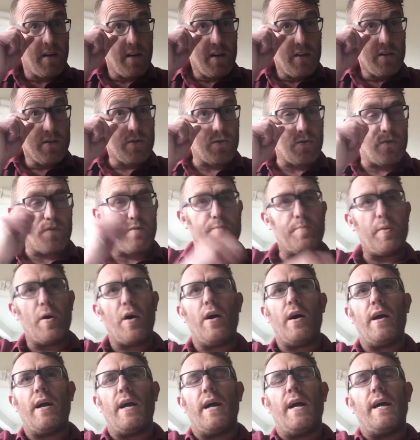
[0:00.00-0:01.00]
sort of
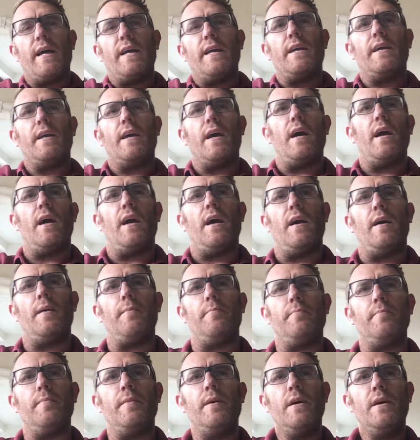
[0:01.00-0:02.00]
by a
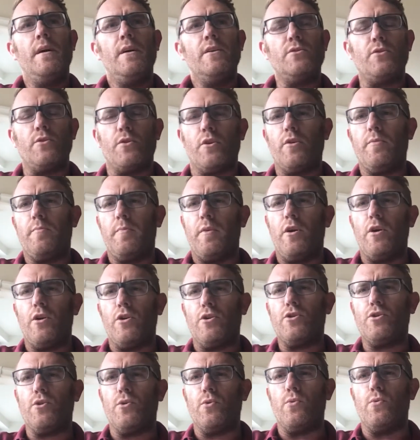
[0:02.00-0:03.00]
sort of
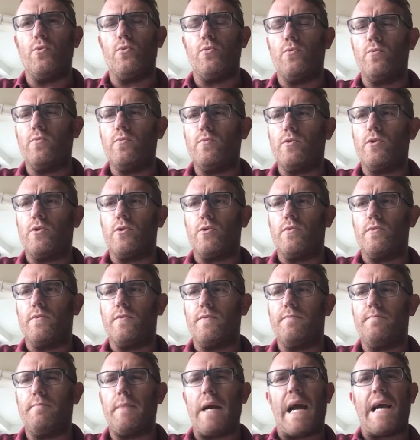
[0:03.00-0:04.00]
commercial sort
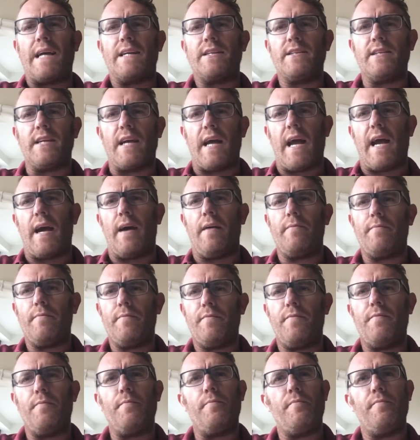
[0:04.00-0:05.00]
of mass
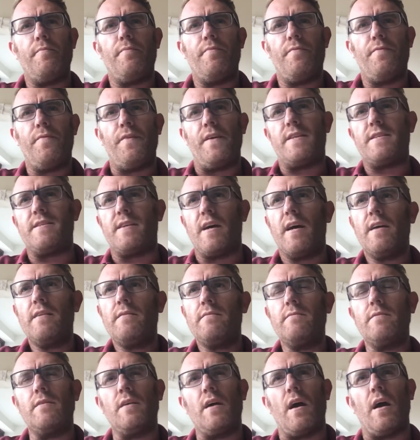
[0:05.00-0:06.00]
outfitter
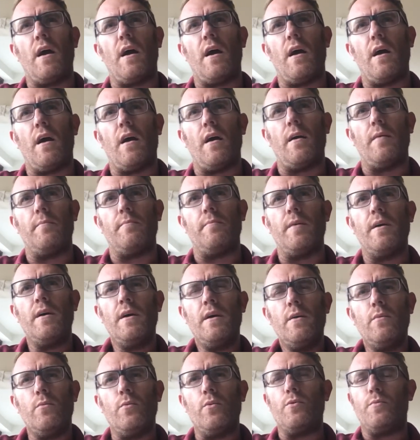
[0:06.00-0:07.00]

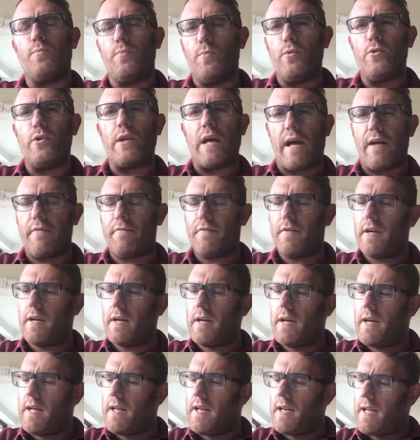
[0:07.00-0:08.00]
would have
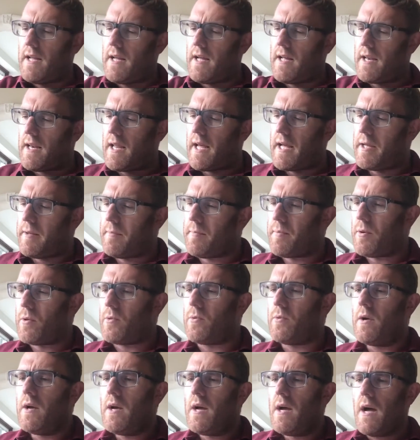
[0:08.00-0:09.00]
a
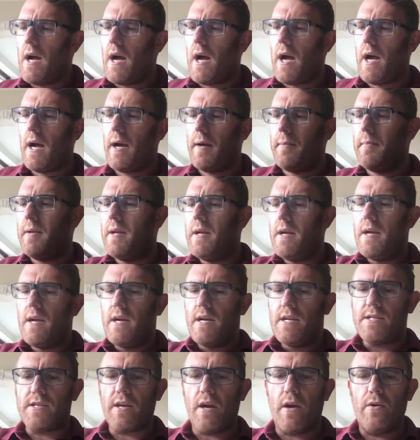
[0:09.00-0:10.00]
label.
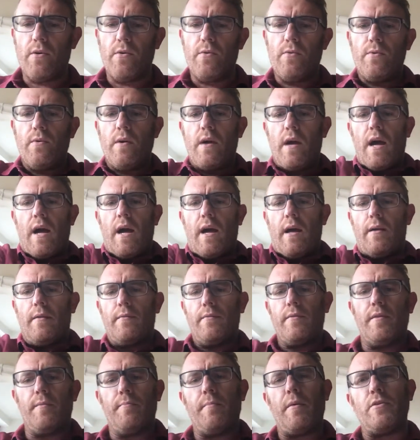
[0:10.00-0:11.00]

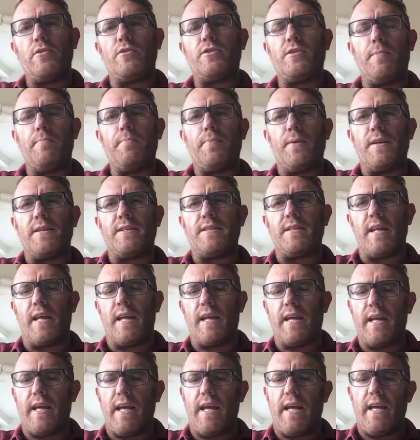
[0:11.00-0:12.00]
The most simplest
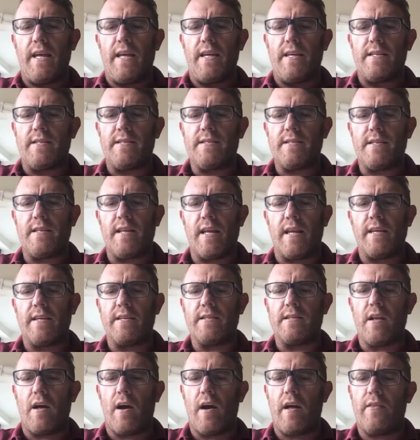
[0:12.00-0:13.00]
thing is
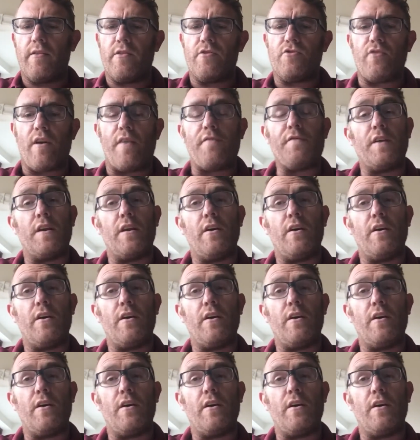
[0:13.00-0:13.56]
things like the traffic